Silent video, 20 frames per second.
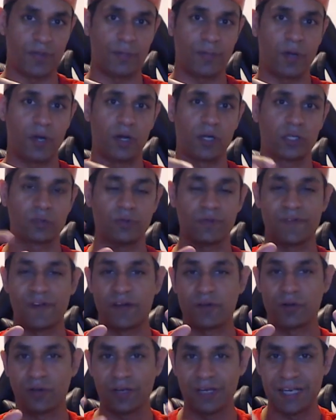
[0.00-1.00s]
parks. We've now
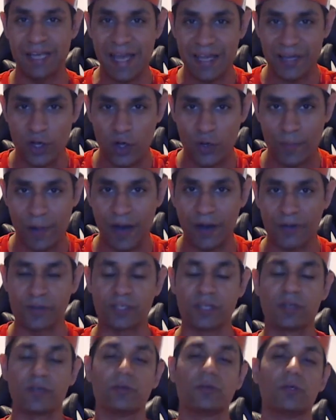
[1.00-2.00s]
got Lego
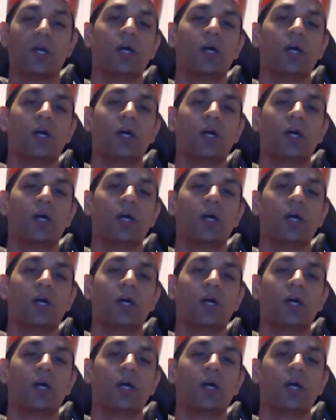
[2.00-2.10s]
Mario.